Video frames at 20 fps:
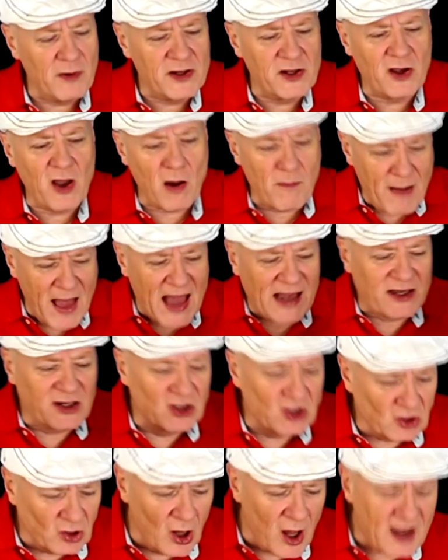go back and
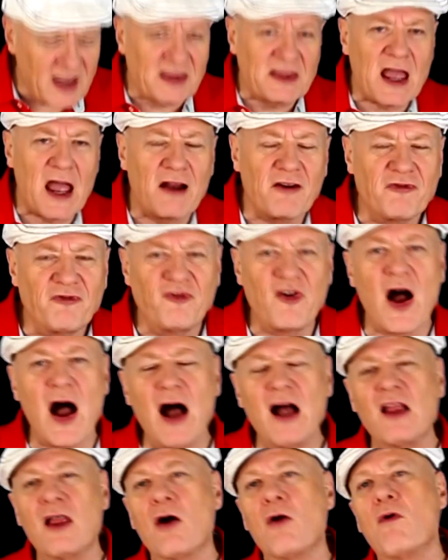you look at that
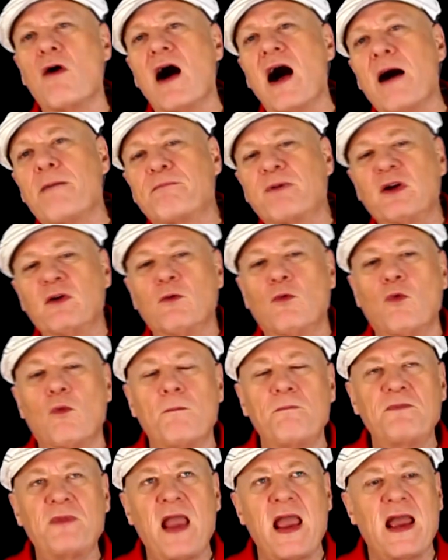follow-up
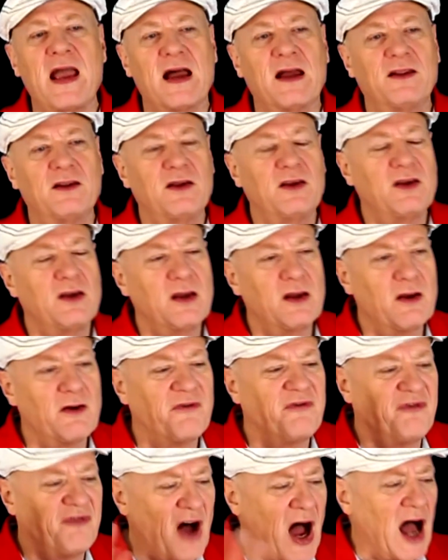and
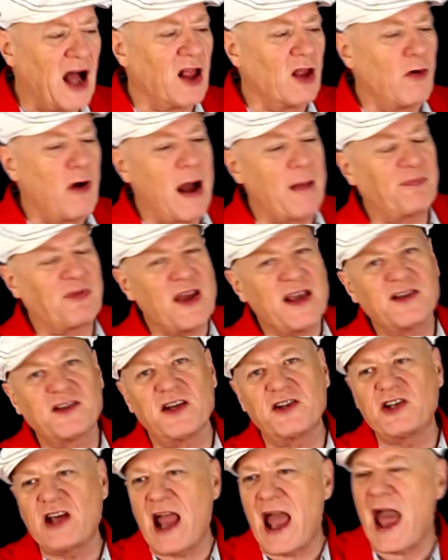follow-up things
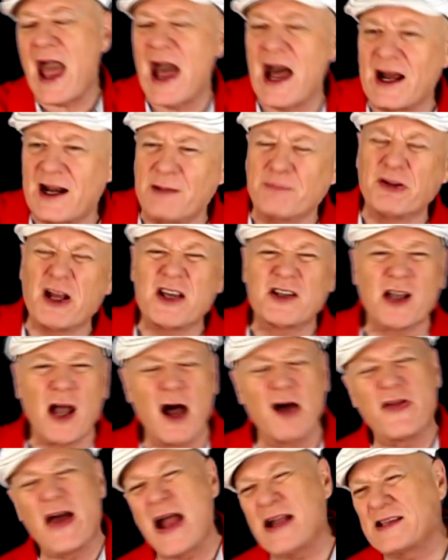that you had in place.
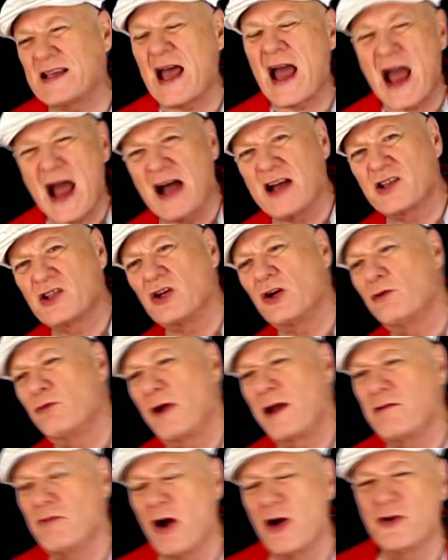Oh, that's a hassle.
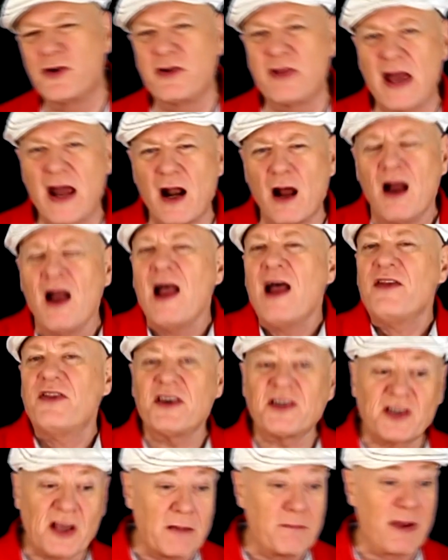We won't do that.
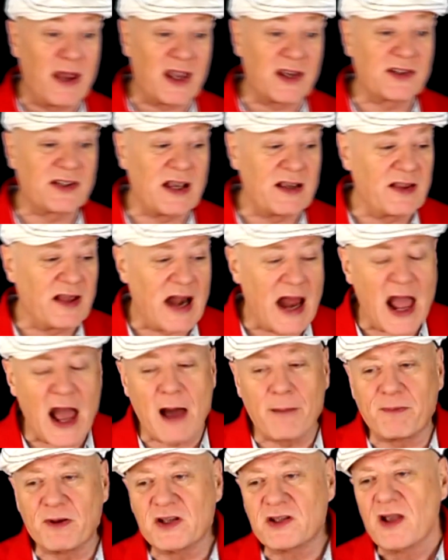This is the biggest thing that
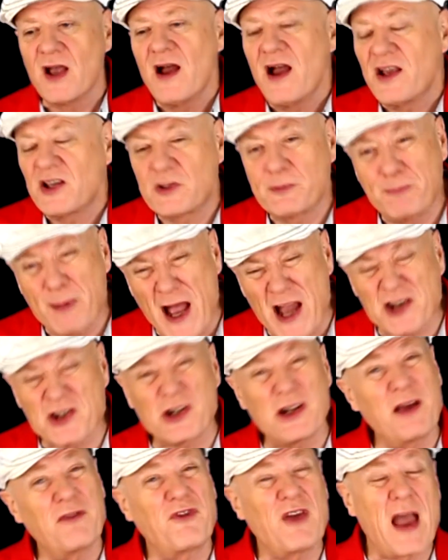happens,
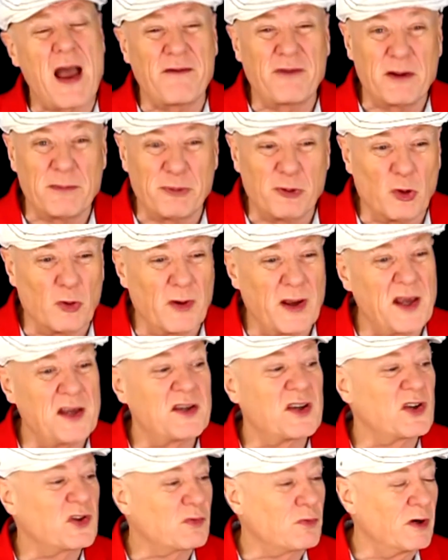especially if you have
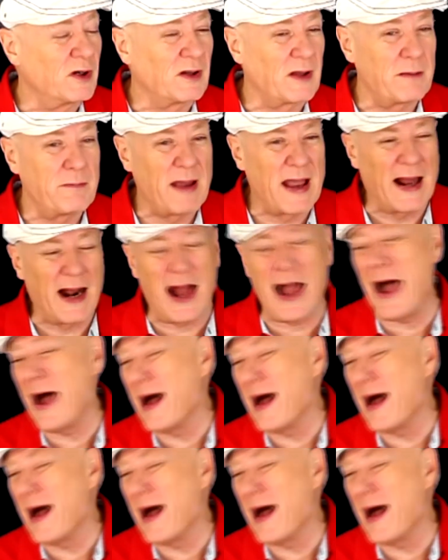employees. It's really bad.